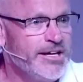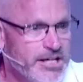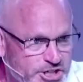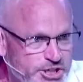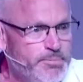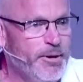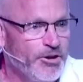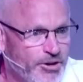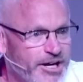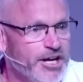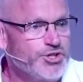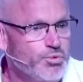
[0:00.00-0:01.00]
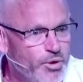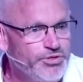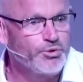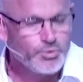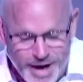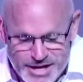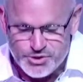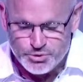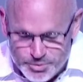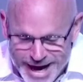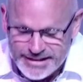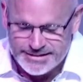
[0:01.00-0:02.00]
an experience with the
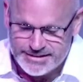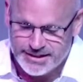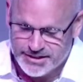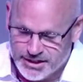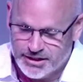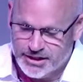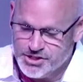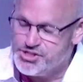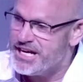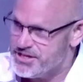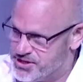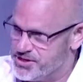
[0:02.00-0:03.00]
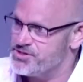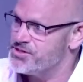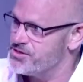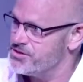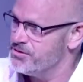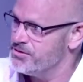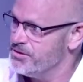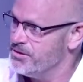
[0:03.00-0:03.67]
resurrected Jesus.